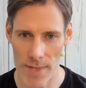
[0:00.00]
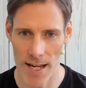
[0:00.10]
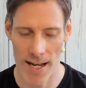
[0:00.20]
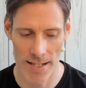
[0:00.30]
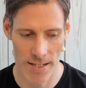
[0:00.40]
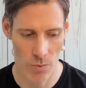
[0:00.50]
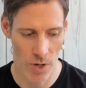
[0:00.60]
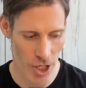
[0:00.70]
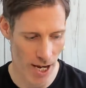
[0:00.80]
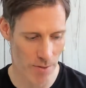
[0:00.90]
And
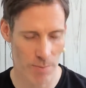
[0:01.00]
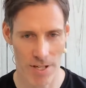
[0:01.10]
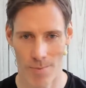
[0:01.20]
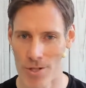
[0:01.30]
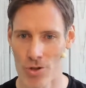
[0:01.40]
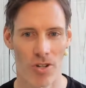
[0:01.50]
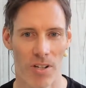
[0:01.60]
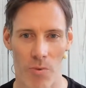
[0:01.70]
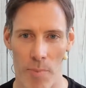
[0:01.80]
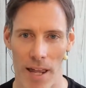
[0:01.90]
when she came to me, she'd been
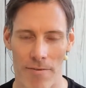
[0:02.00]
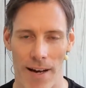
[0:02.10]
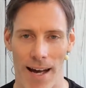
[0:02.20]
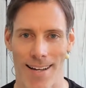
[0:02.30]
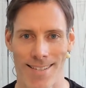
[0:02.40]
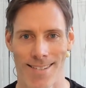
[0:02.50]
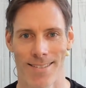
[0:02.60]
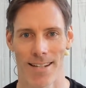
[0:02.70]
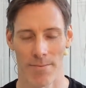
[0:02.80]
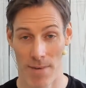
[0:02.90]
struggling with belly fat,
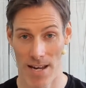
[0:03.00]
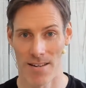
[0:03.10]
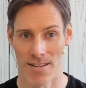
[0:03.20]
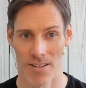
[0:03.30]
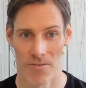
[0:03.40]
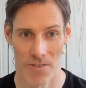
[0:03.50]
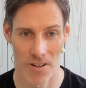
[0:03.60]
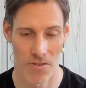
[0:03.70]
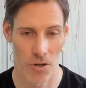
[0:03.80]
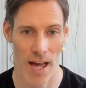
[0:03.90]
as many
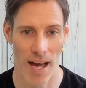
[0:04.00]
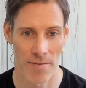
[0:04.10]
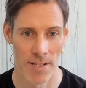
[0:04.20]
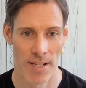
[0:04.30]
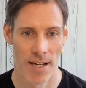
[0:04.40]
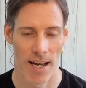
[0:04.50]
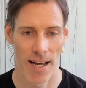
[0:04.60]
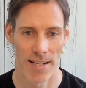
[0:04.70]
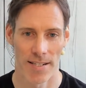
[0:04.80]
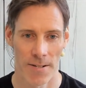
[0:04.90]
of you have,
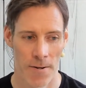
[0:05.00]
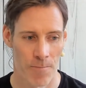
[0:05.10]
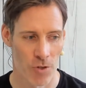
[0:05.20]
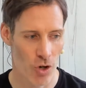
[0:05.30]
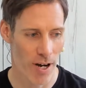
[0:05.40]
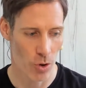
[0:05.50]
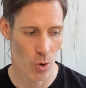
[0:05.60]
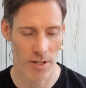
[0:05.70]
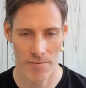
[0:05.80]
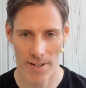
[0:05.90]
and tried
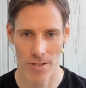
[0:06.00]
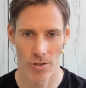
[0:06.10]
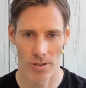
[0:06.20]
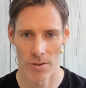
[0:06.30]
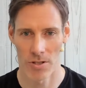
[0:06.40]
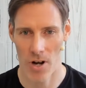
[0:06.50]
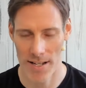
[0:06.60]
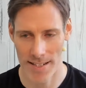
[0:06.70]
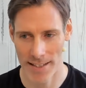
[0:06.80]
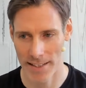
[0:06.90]
all the different things,
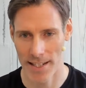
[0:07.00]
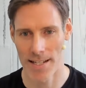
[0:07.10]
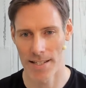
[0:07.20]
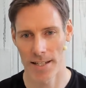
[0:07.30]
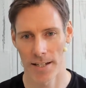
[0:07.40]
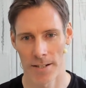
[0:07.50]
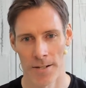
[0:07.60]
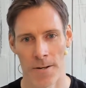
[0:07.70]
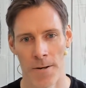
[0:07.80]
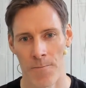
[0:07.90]
dieting, clean eating,
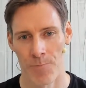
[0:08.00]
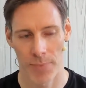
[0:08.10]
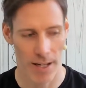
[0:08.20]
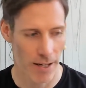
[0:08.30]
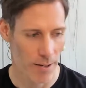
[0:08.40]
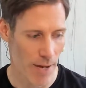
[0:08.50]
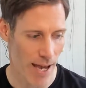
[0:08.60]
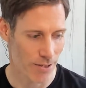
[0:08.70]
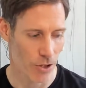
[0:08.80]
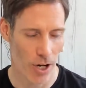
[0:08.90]

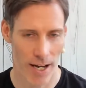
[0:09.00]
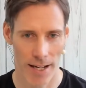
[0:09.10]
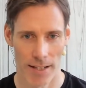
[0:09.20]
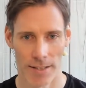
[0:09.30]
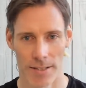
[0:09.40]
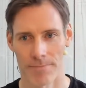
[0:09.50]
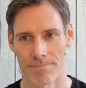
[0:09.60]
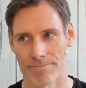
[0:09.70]
exercise,